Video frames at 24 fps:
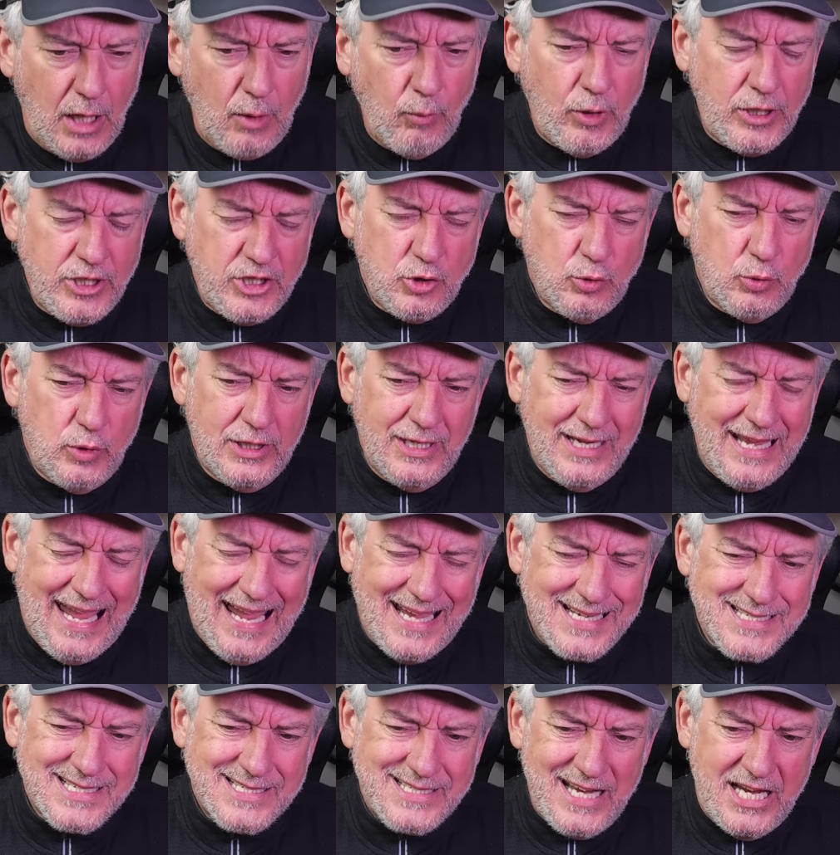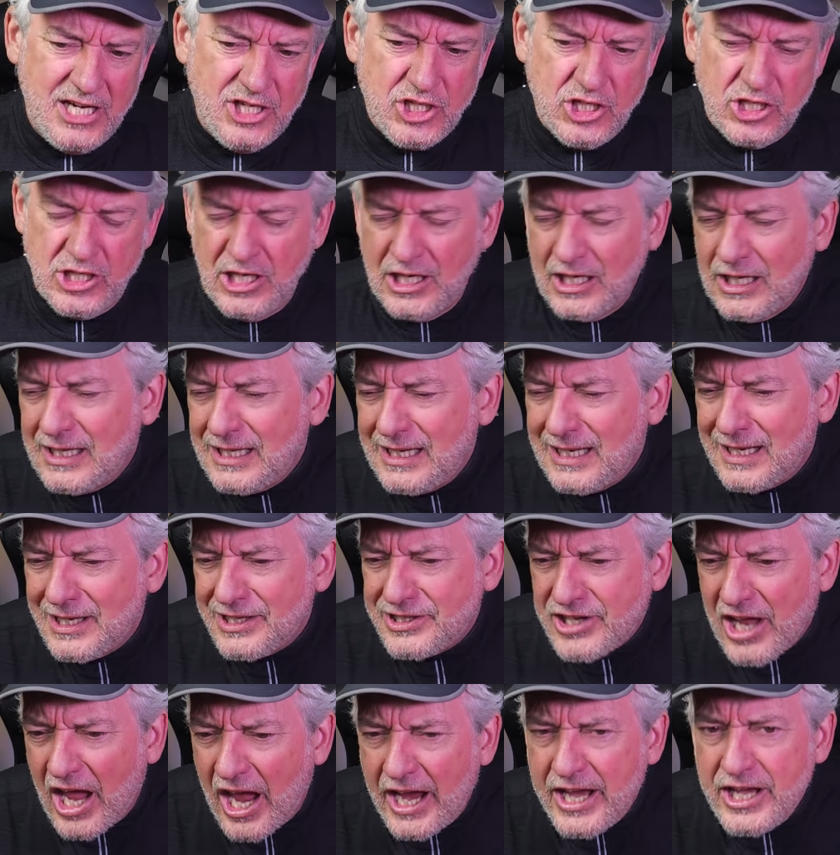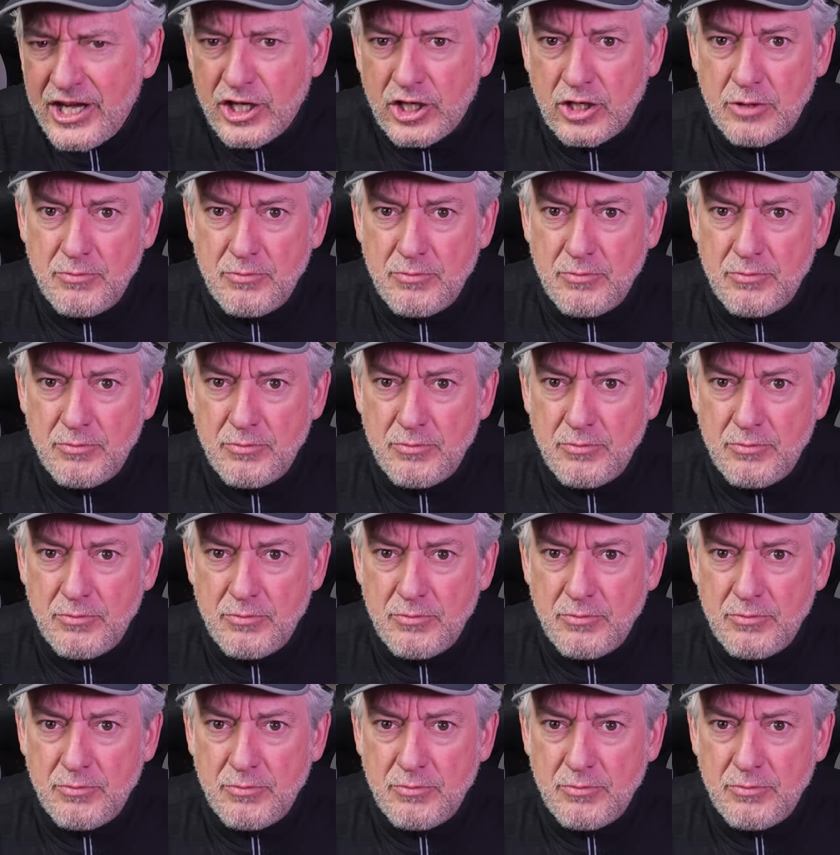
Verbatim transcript: I went to a gas station in a little tiny